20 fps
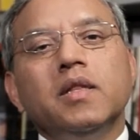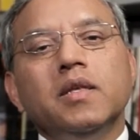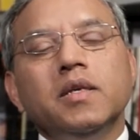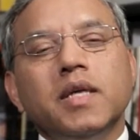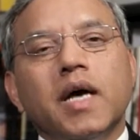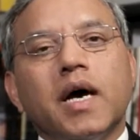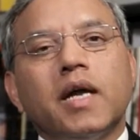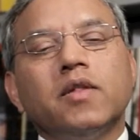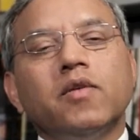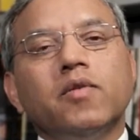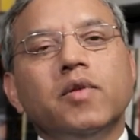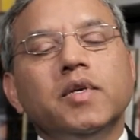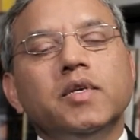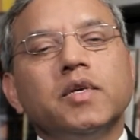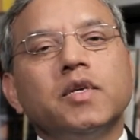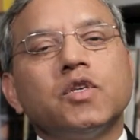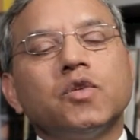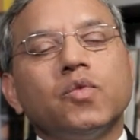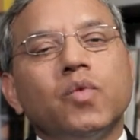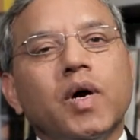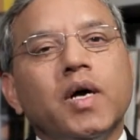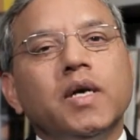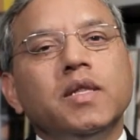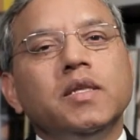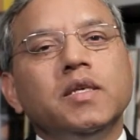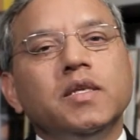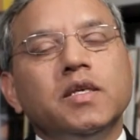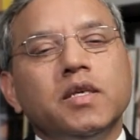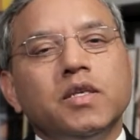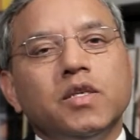These are the reasons
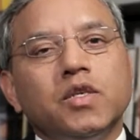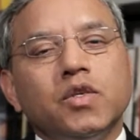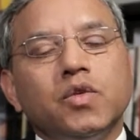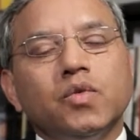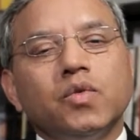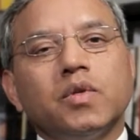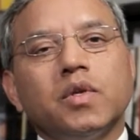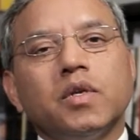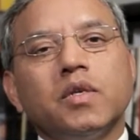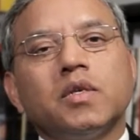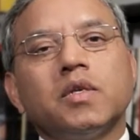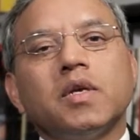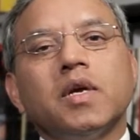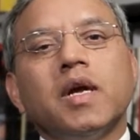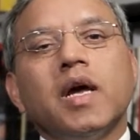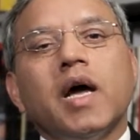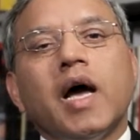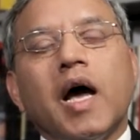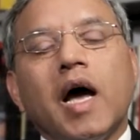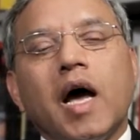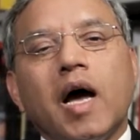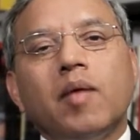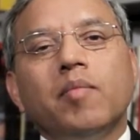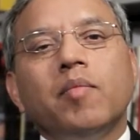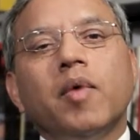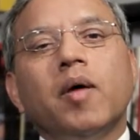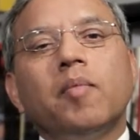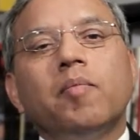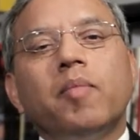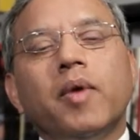why these institutions have